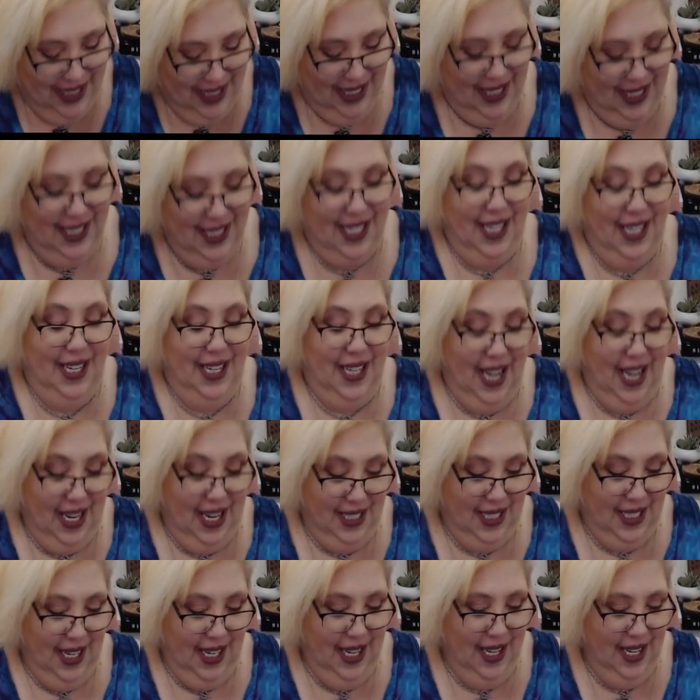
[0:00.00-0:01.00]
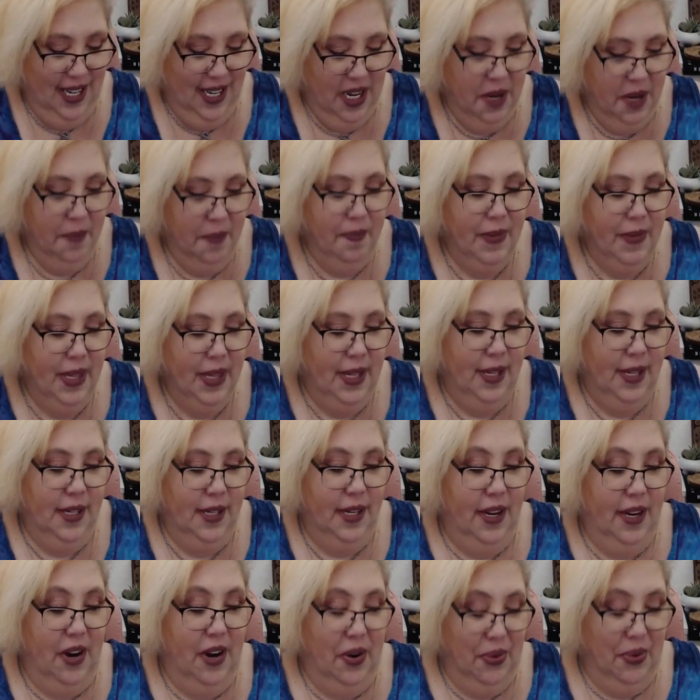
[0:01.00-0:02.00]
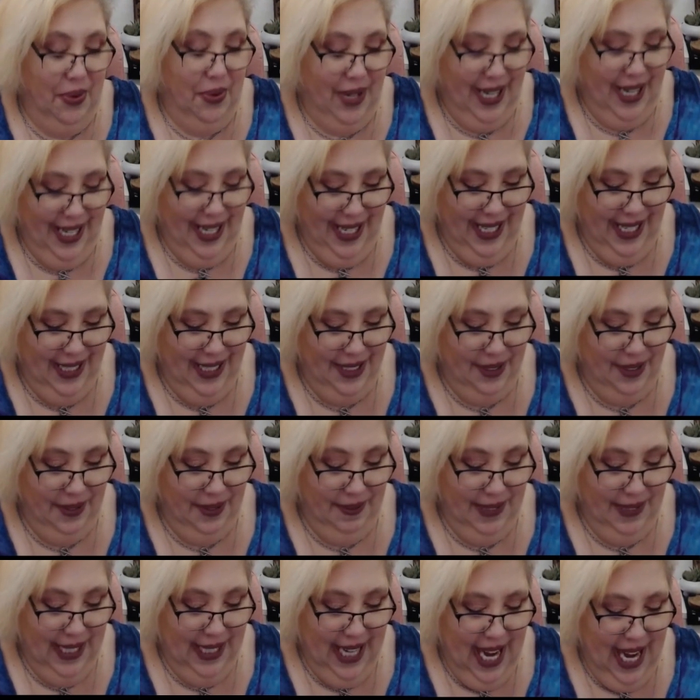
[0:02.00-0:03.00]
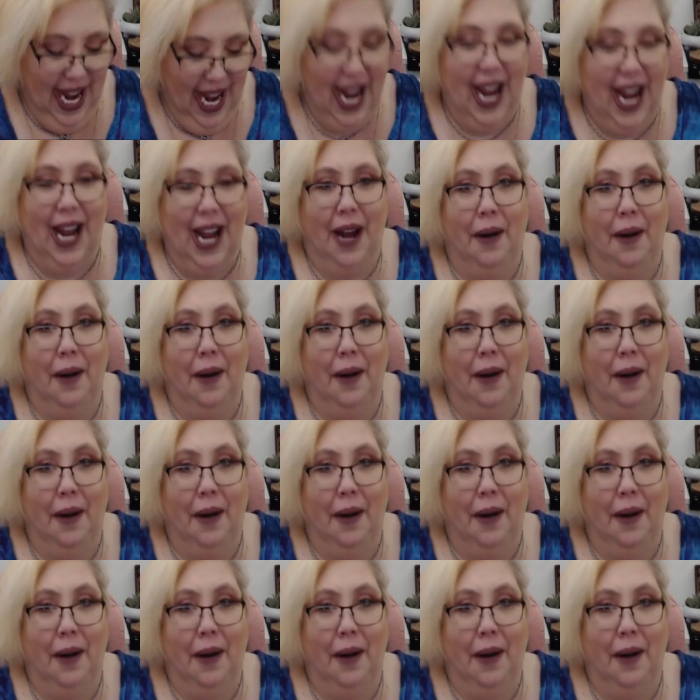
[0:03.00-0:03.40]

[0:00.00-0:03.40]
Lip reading: that that's it. All right. Yeah.